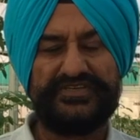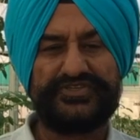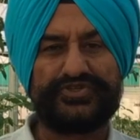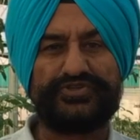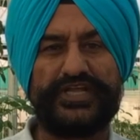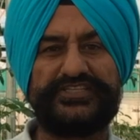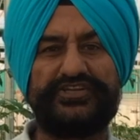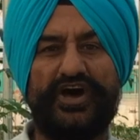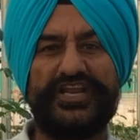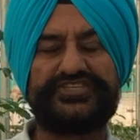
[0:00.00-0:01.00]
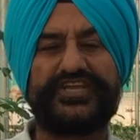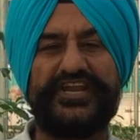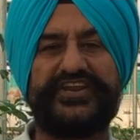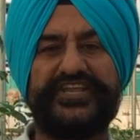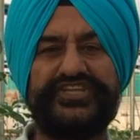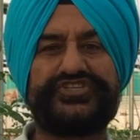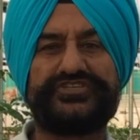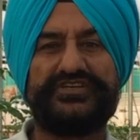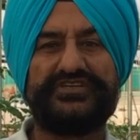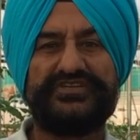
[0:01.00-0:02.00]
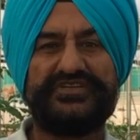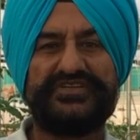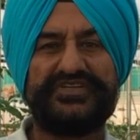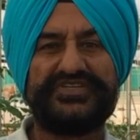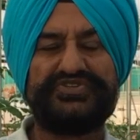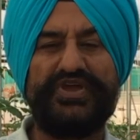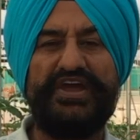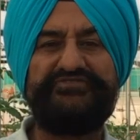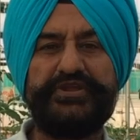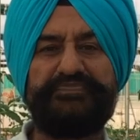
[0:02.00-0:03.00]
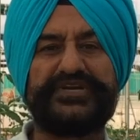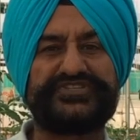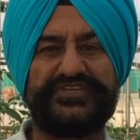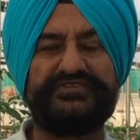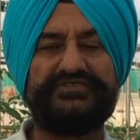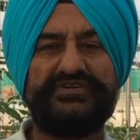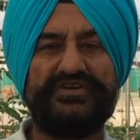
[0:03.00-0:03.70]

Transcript: so that the knowledge can reach to every person